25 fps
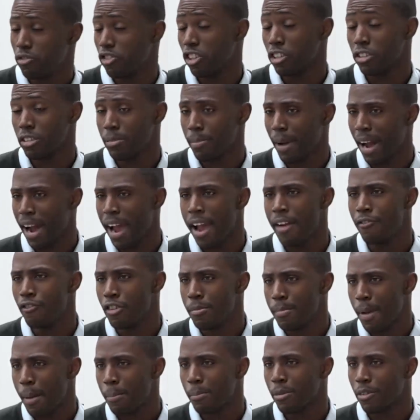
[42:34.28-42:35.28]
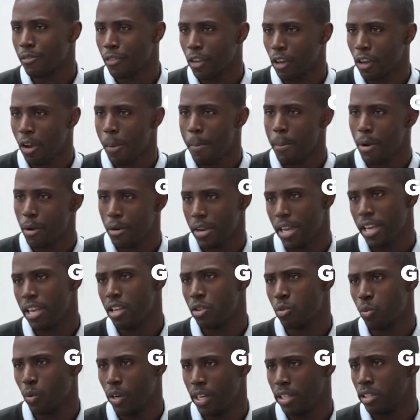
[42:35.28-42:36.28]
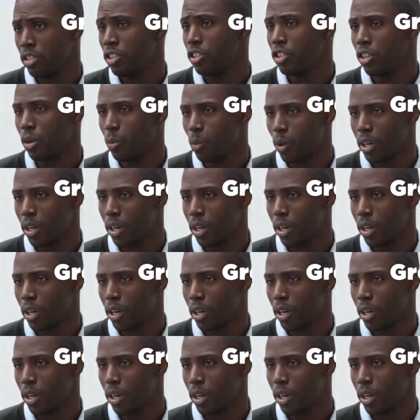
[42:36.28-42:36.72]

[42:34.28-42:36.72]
just about every member of the community is willing to do